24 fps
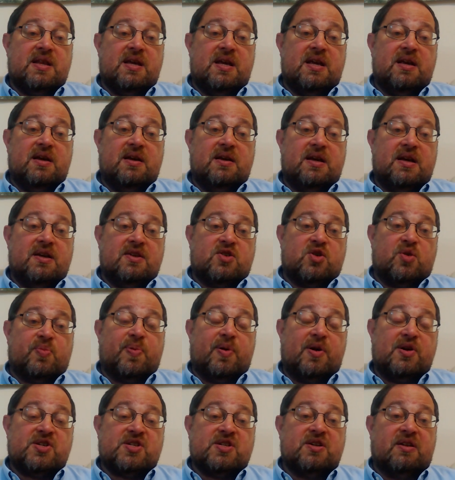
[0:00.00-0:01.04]
the
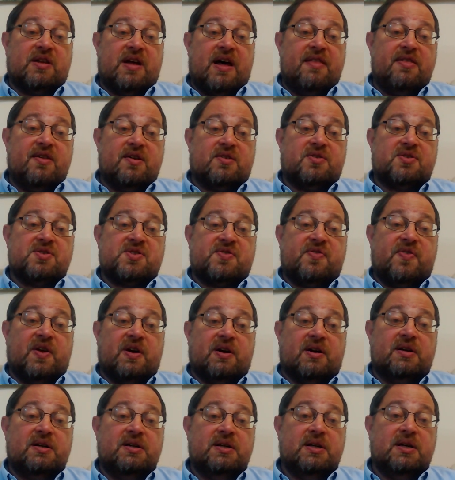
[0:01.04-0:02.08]
interpersonal ethical
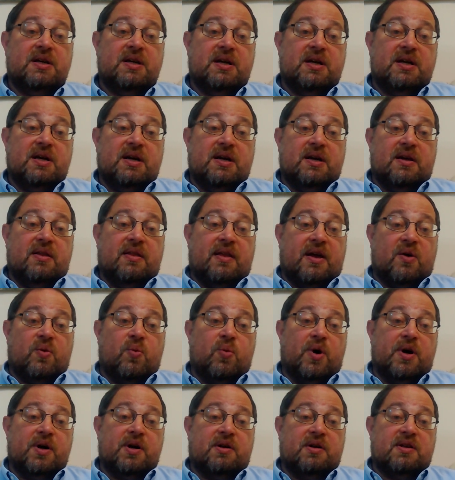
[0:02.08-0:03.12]
sphere, that
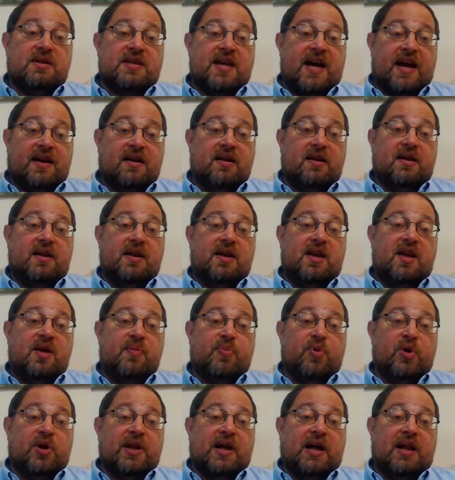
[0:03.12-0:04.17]
one could technically
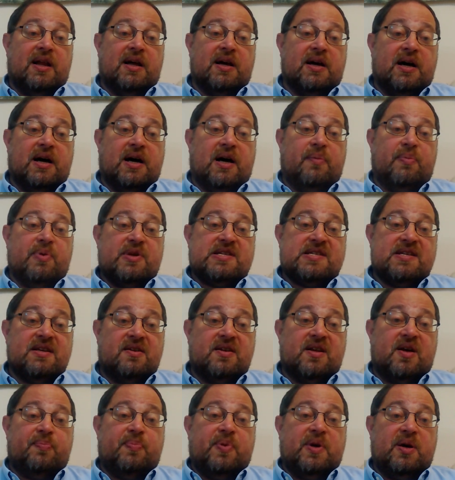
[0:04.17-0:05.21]
keep all the halacha, but
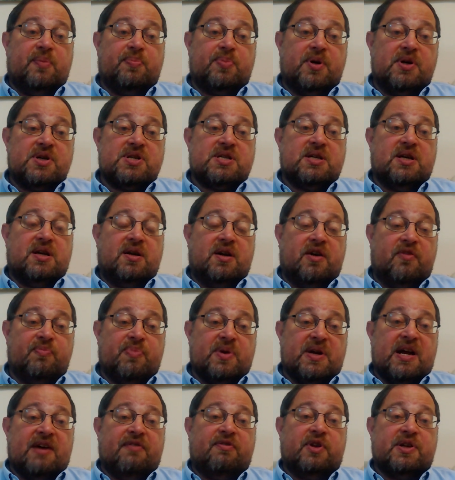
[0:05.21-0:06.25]
still not be a person of
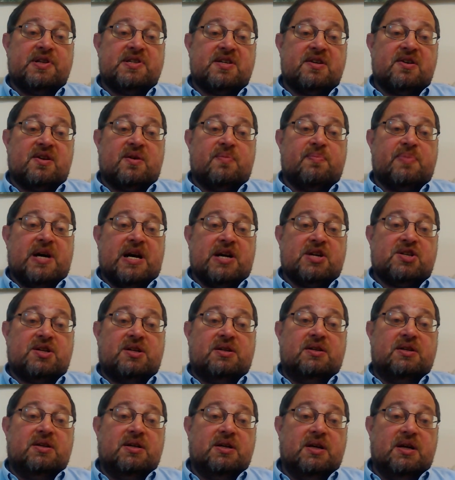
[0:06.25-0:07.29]
benevolence and
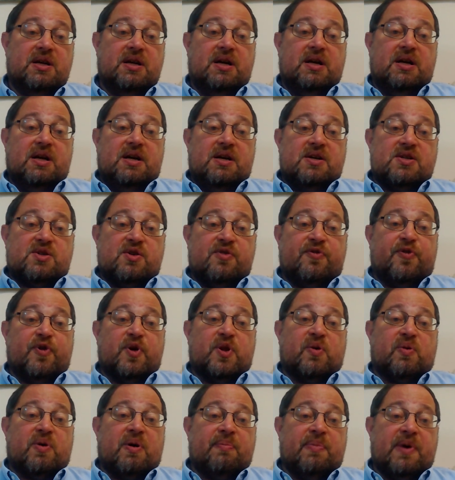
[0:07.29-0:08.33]
compassion. So for
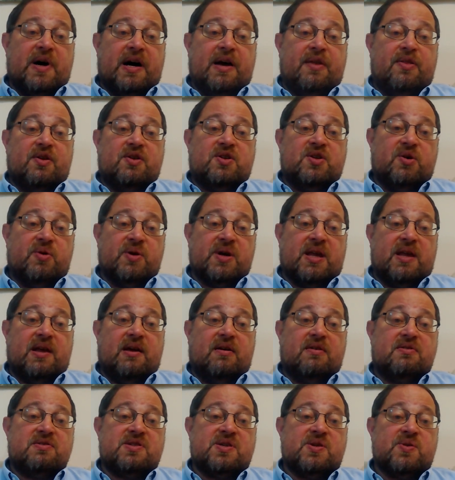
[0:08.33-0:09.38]
the Ramban, the Torah
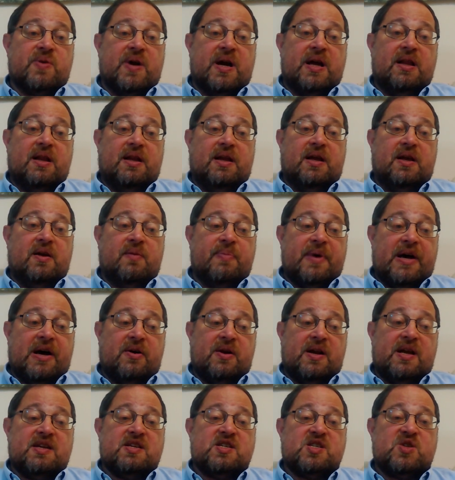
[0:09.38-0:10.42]
cares greatly
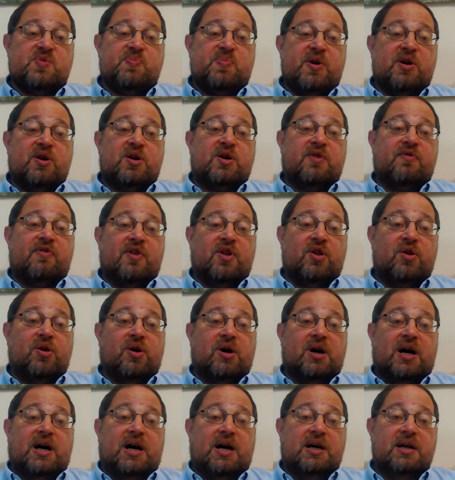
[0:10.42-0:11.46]
about a spirit of the
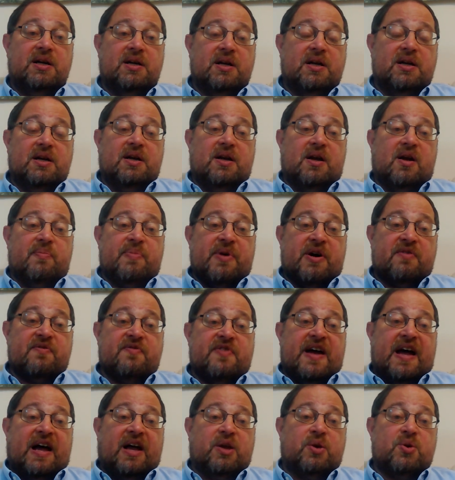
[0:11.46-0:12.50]
law, about
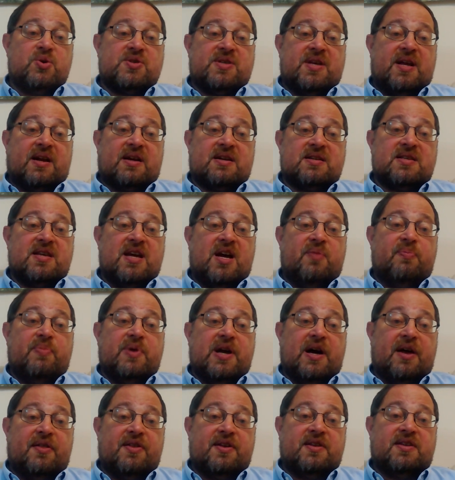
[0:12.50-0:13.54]
values that extend
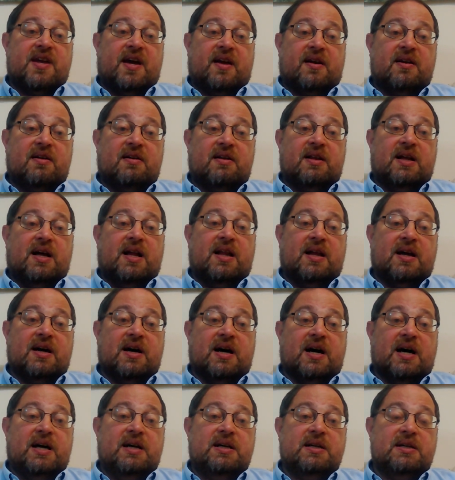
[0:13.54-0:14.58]
beyond the technical
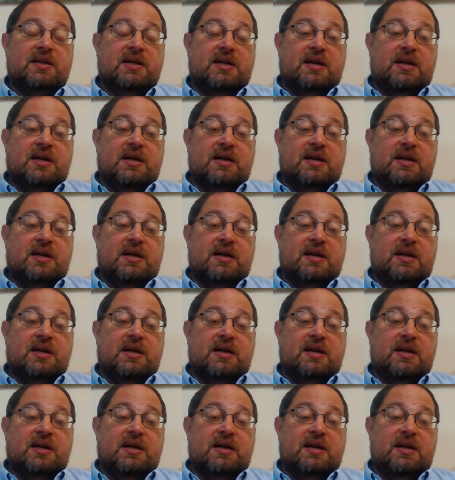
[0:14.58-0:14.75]
halacha,